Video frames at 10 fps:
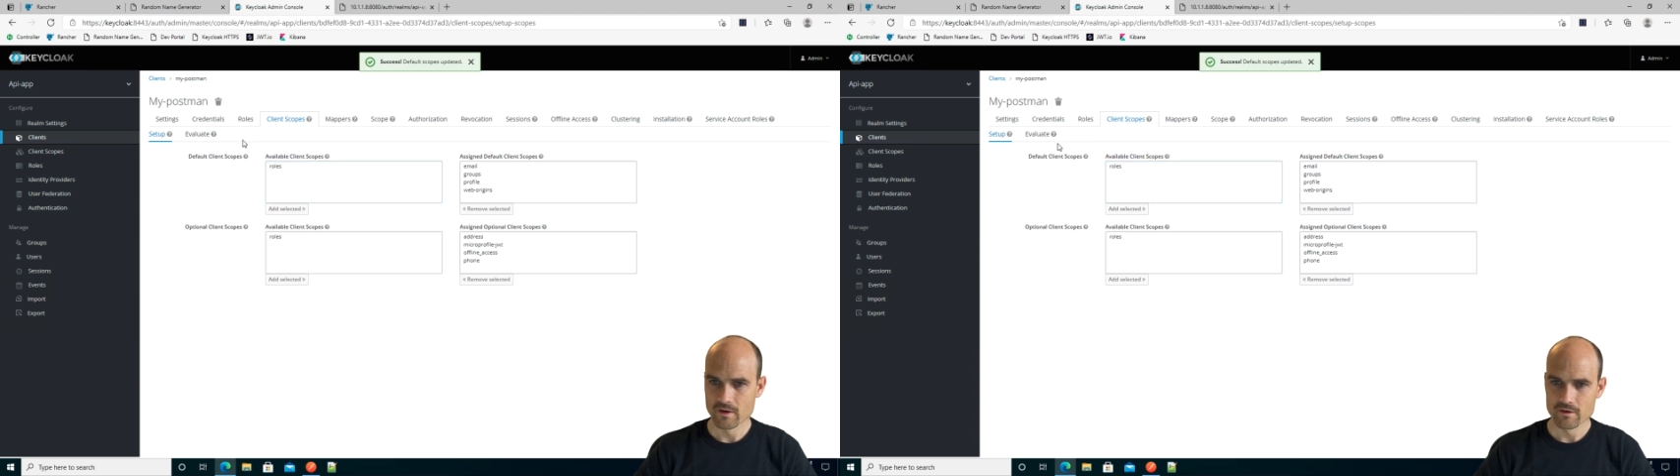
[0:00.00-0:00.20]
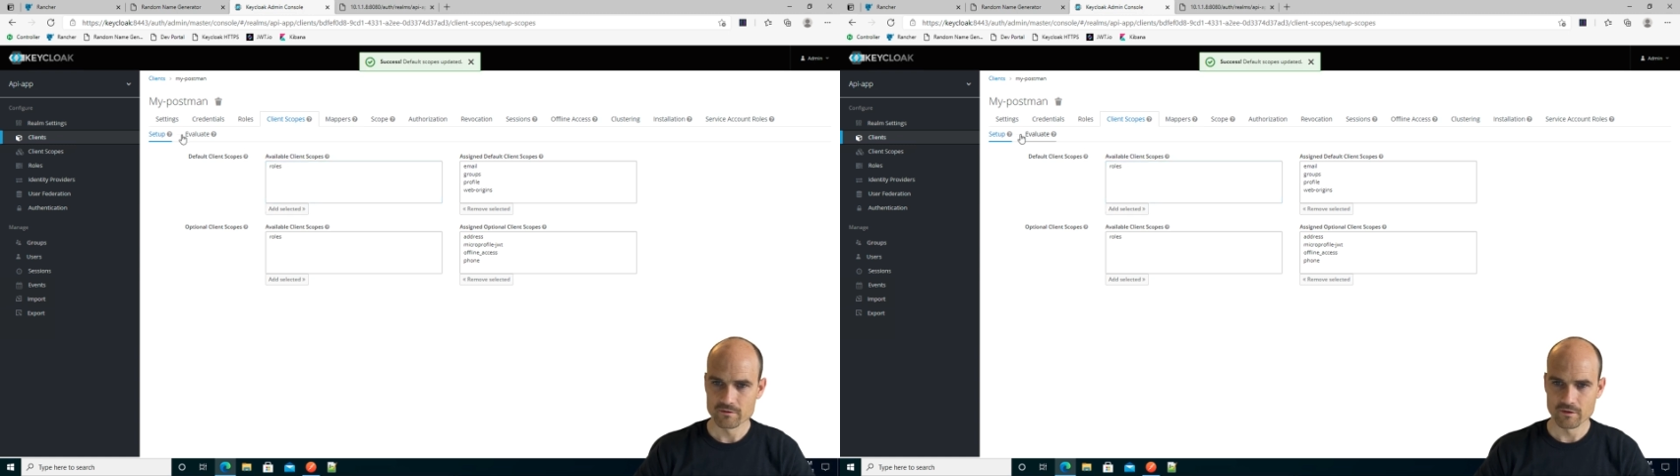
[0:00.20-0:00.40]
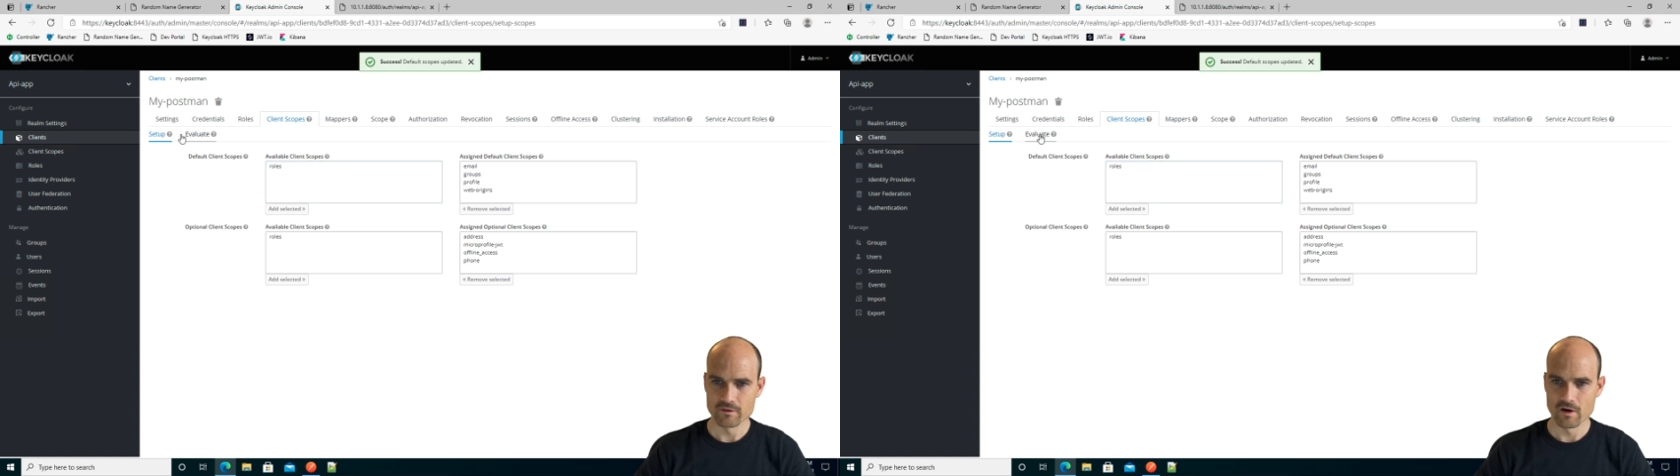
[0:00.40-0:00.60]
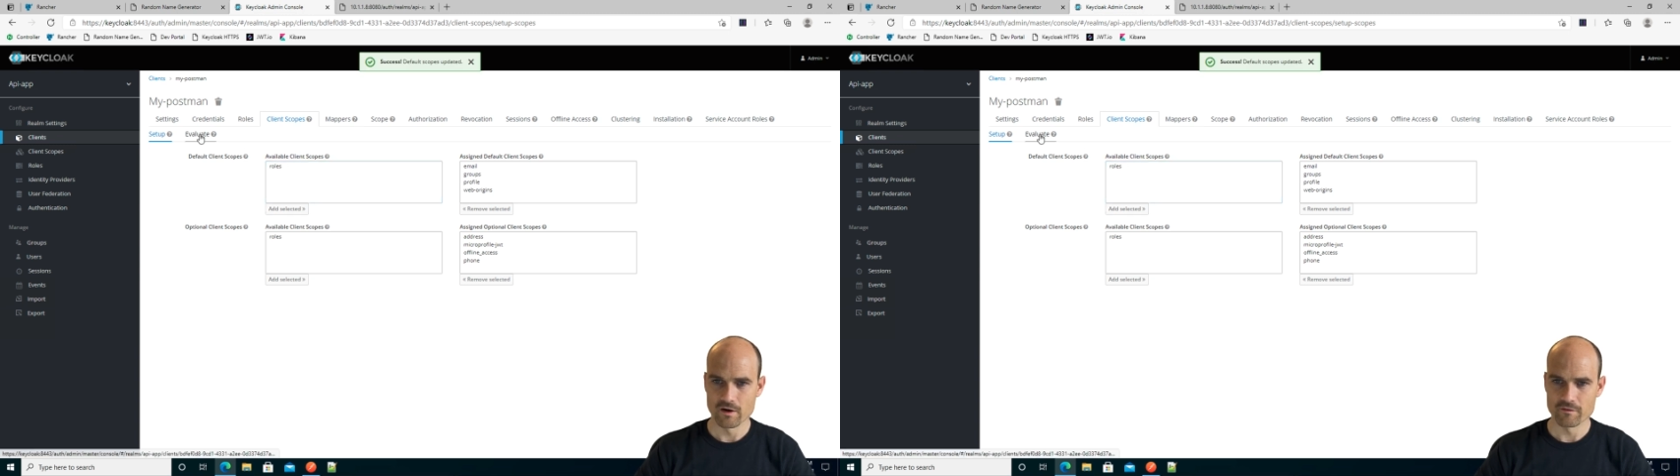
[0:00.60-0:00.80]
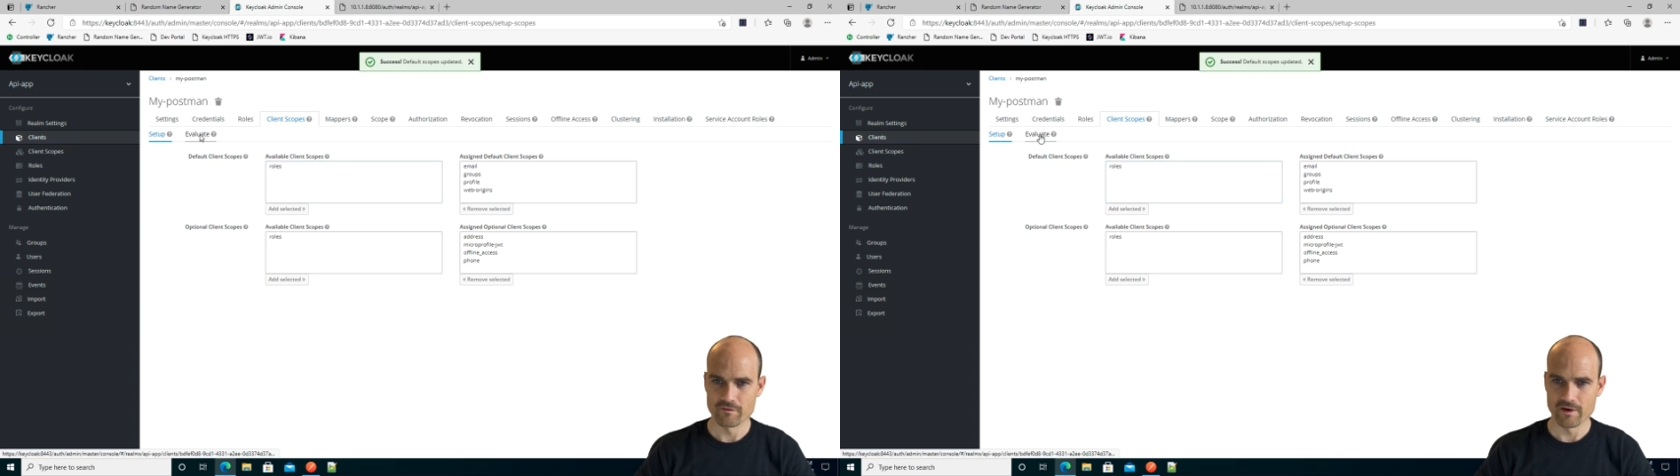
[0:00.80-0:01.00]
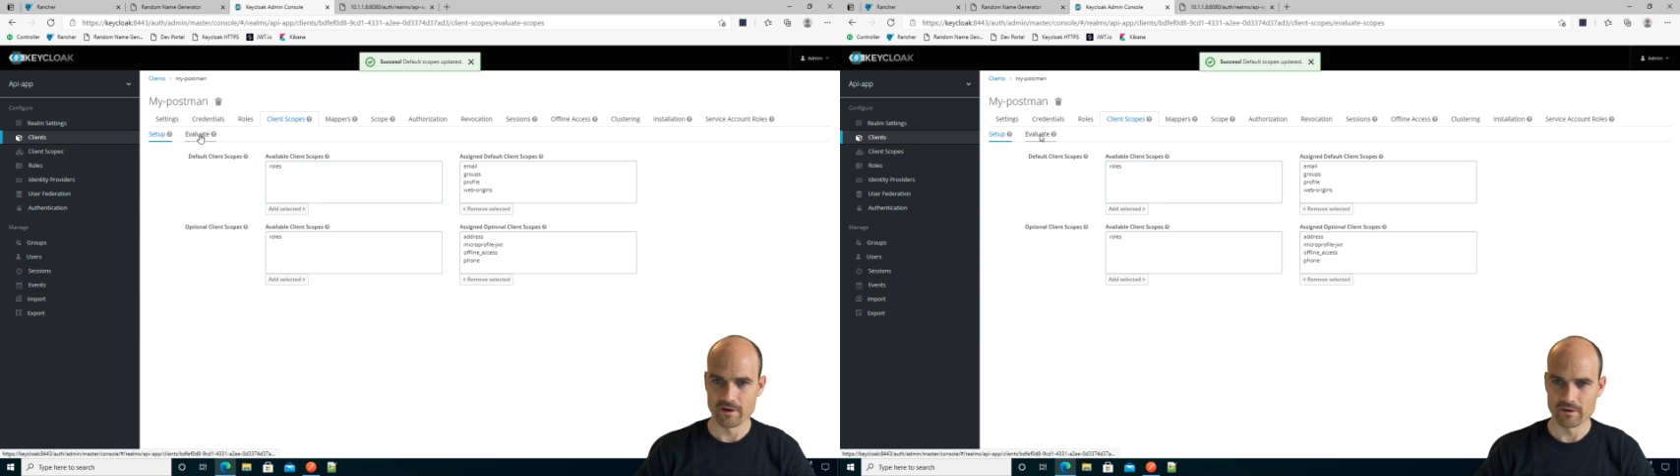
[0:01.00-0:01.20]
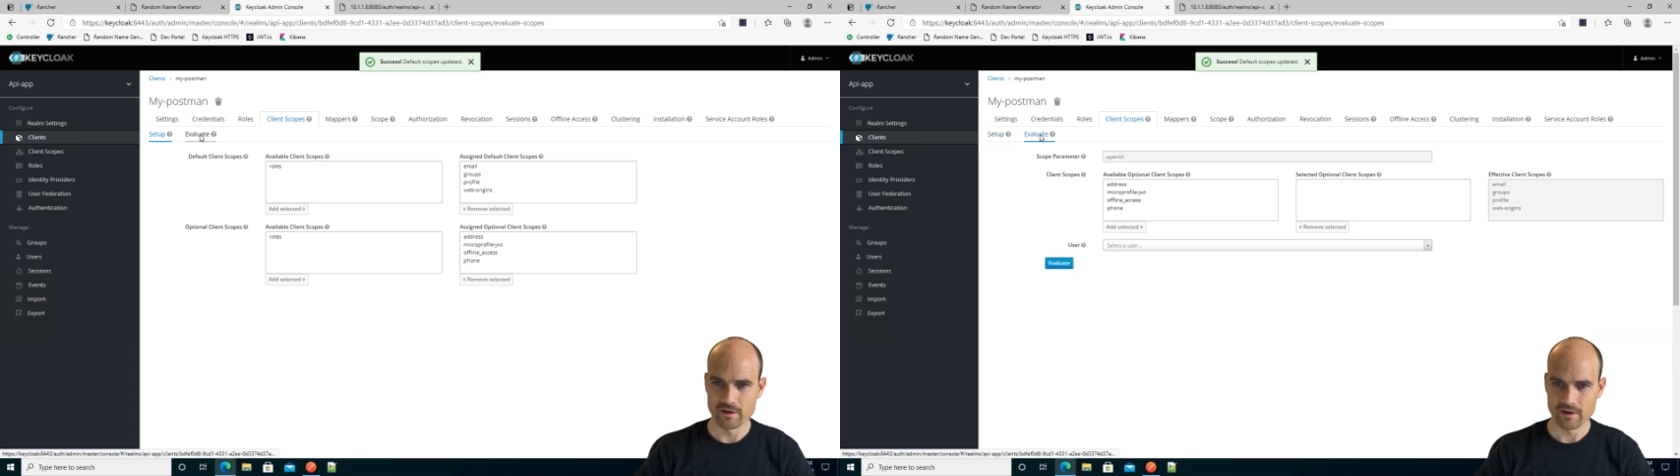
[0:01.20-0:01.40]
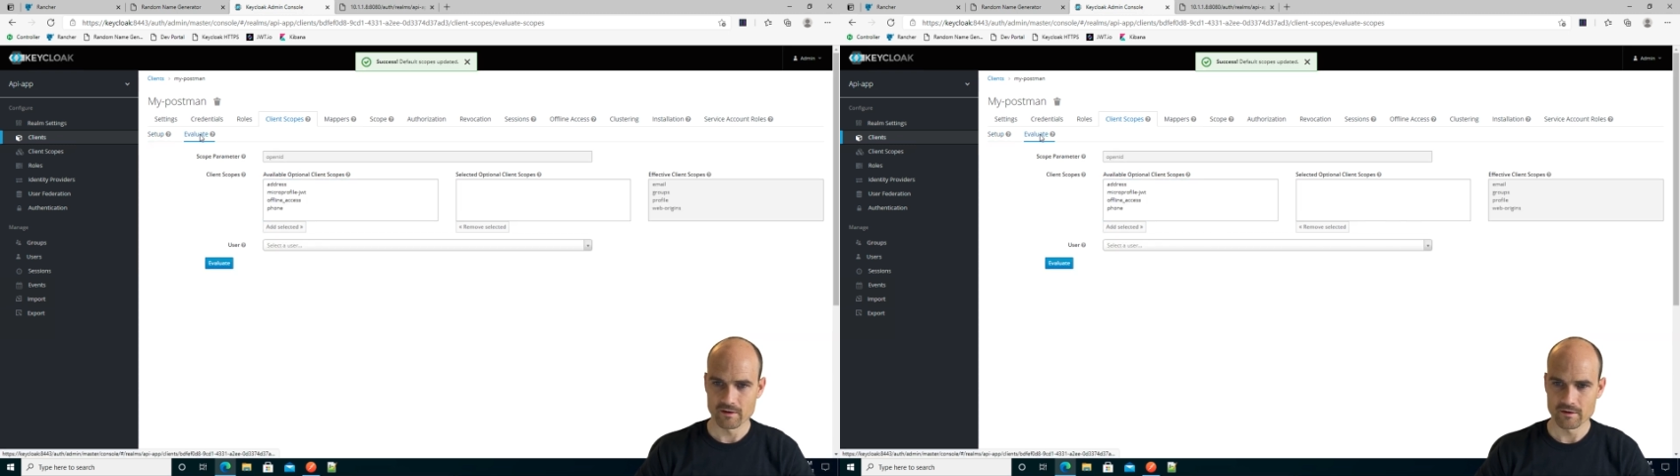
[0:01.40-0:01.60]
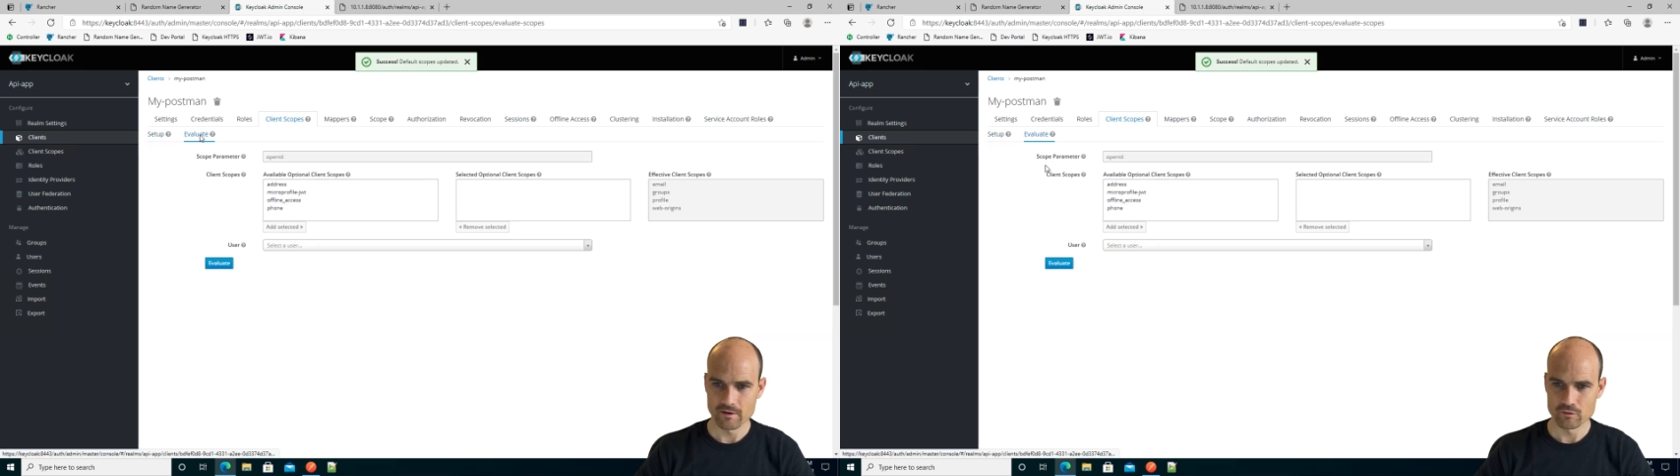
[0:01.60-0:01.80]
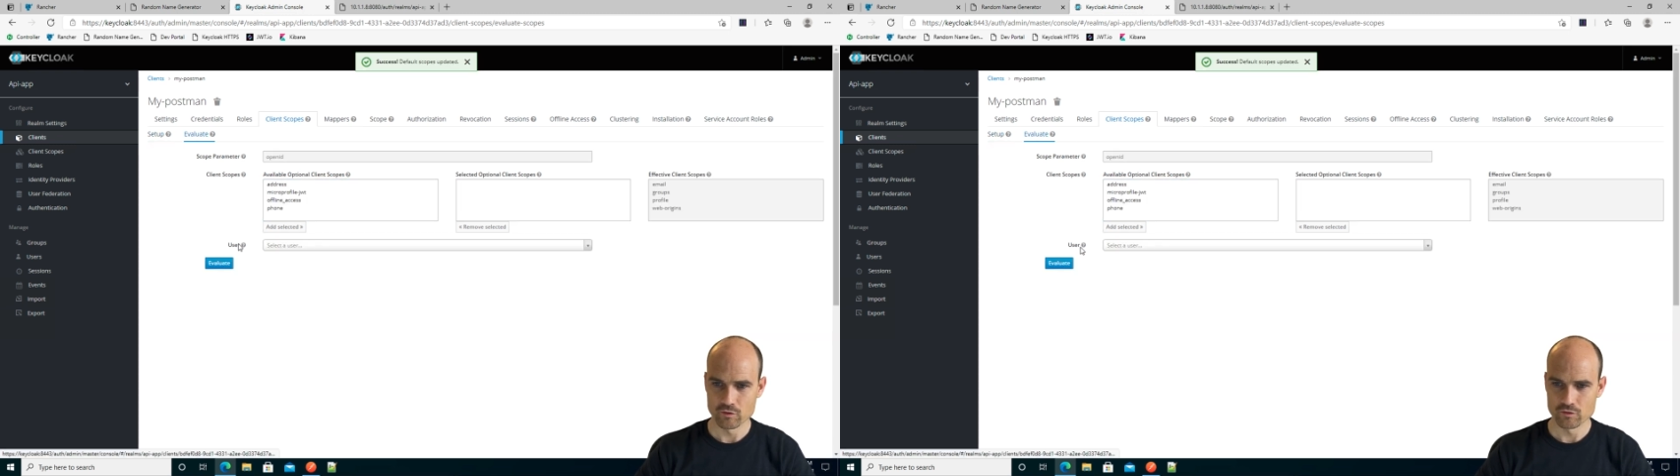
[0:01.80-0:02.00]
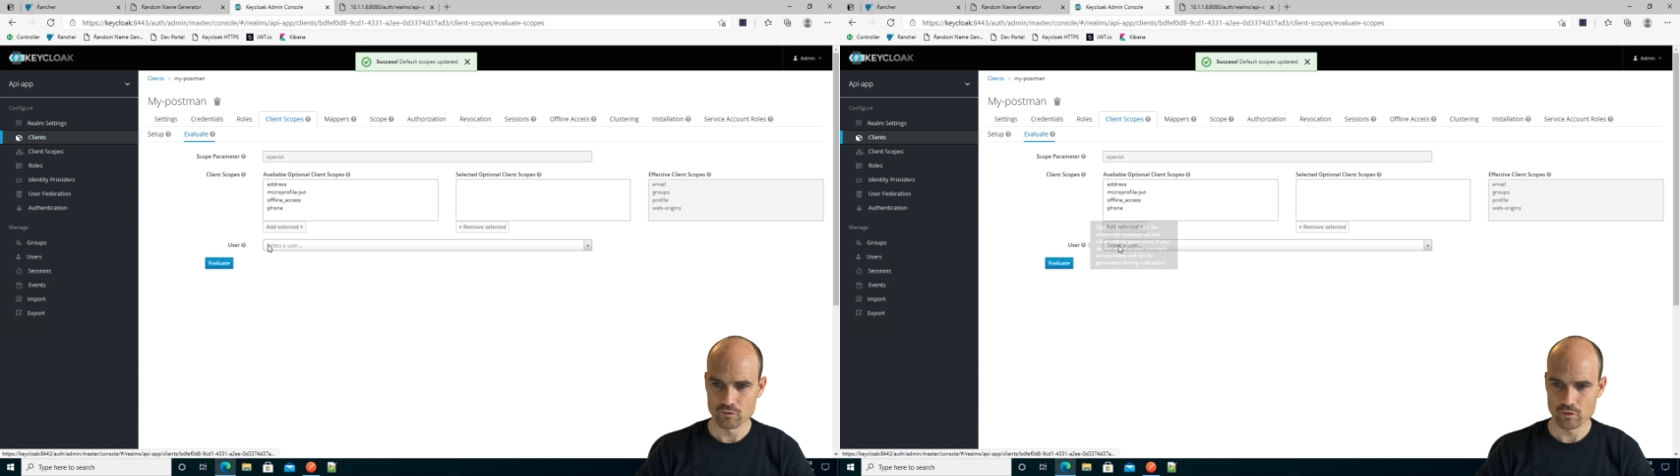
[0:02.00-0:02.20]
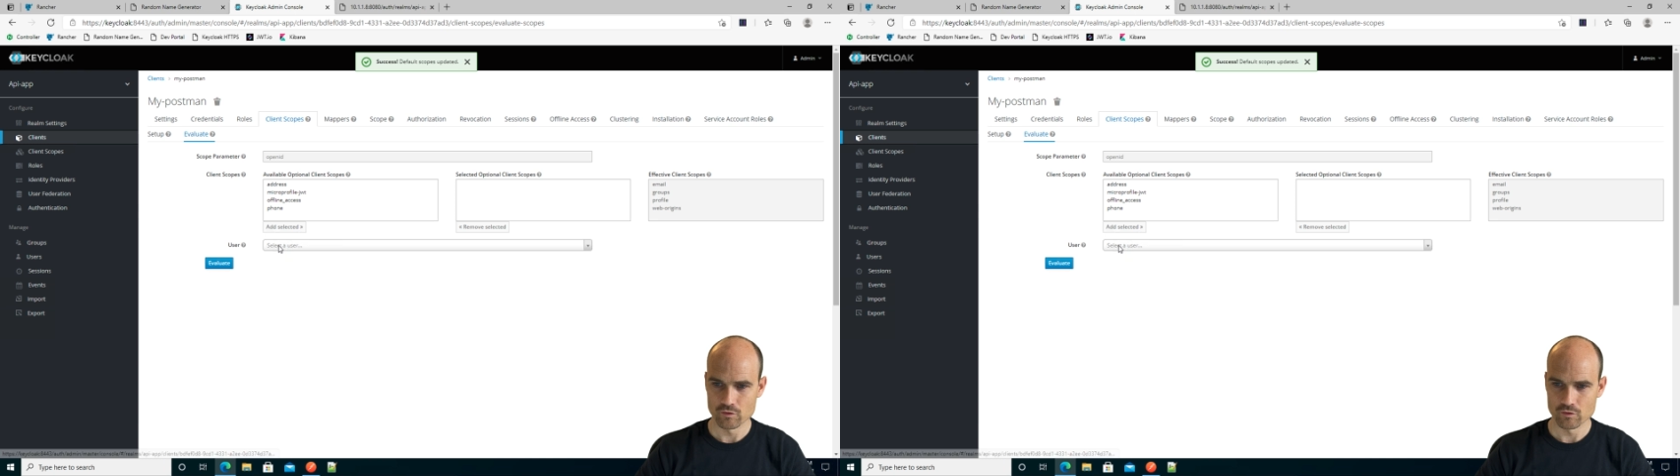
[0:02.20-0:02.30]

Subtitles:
So now if I do